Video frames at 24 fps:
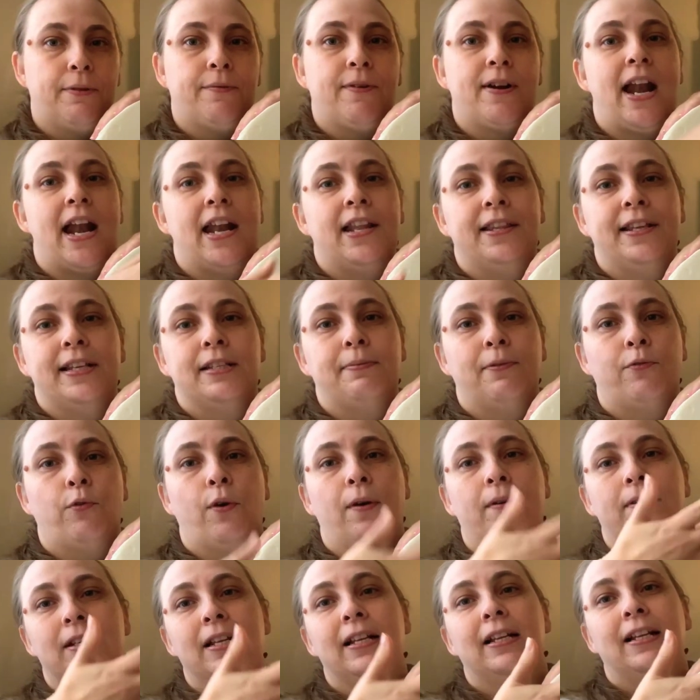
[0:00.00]
run out of this before,
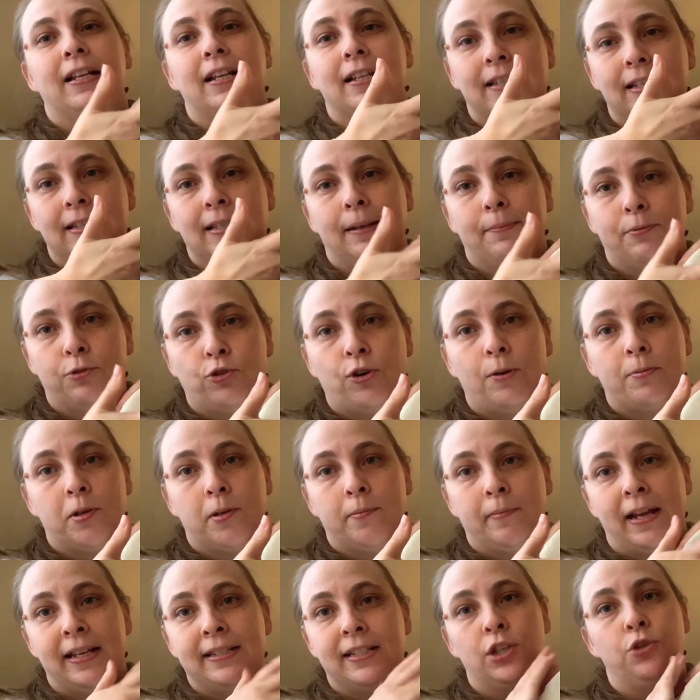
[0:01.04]
because it's a subscription
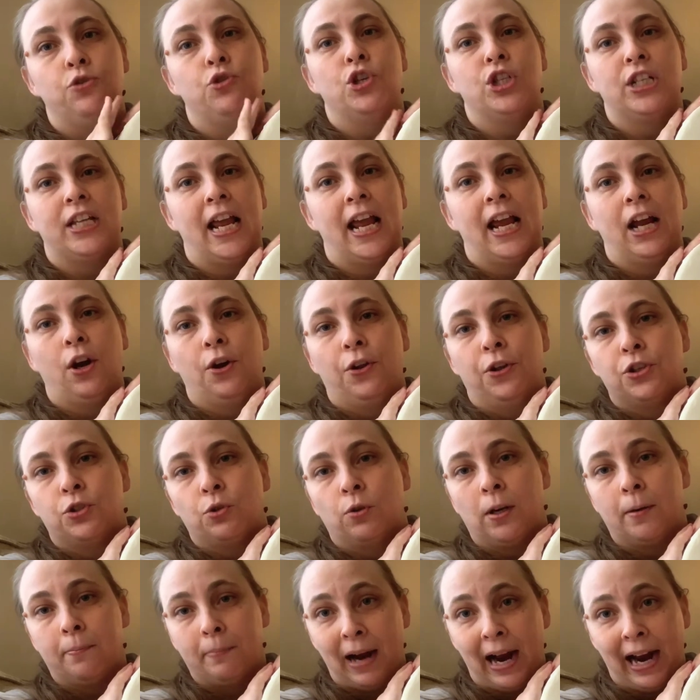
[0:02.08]
base and you just can't go to the store
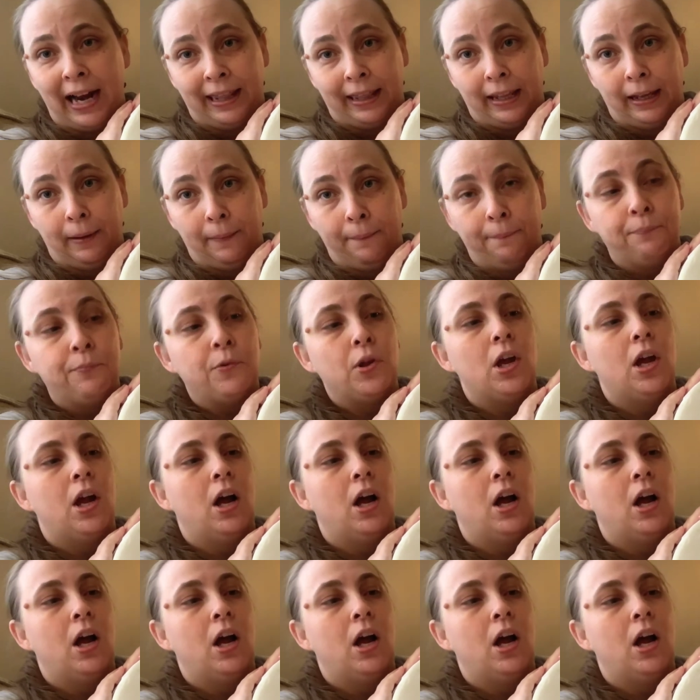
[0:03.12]
to buy them,